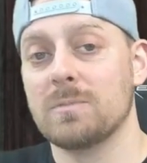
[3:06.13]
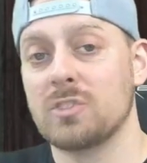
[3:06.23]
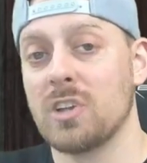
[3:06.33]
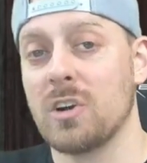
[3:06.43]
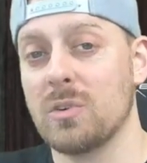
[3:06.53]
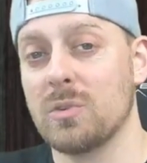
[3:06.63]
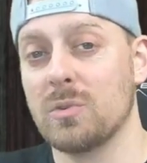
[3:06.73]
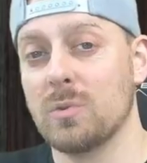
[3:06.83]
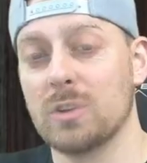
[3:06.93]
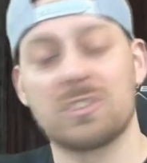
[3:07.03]
So
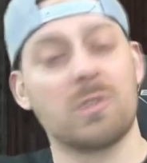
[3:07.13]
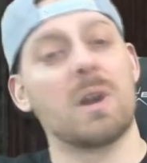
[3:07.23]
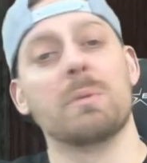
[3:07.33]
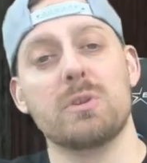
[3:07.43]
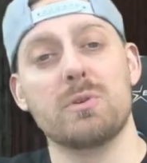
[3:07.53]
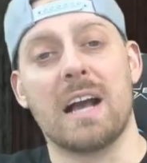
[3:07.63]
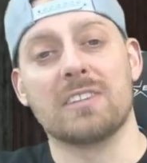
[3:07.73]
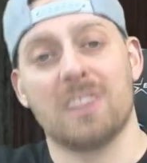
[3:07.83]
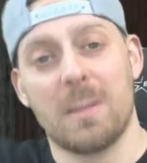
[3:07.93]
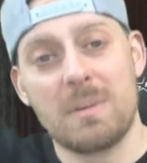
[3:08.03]
what's going on with you
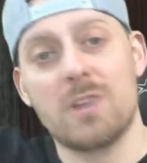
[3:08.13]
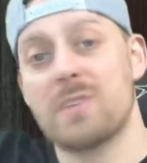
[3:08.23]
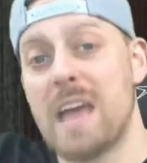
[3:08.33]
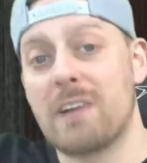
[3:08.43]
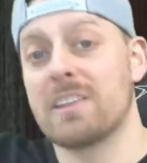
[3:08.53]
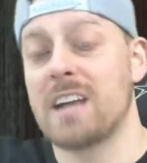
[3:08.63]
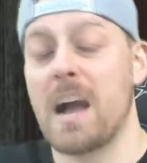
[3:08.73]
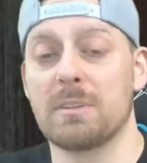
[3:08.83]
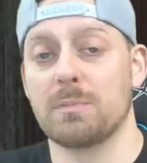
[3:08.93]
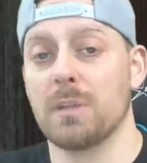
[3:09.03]
guys? Let me know down in the
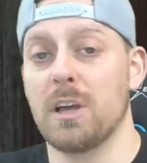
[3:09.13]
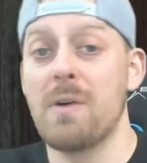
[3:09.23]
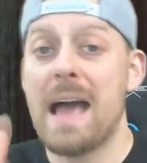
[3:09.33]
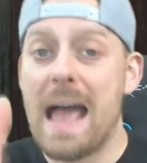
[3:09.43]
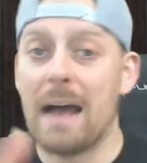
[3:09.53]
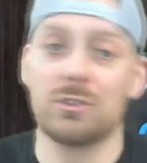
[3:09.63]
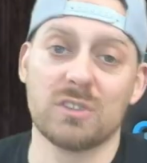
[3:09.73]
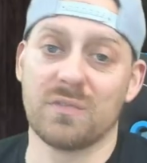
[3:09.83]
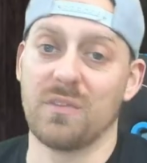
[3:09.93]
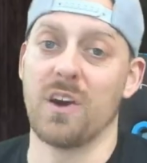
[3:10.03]
comments below. How's
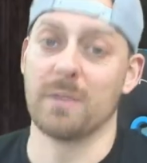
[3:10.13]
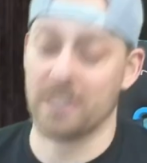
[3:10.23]
your farming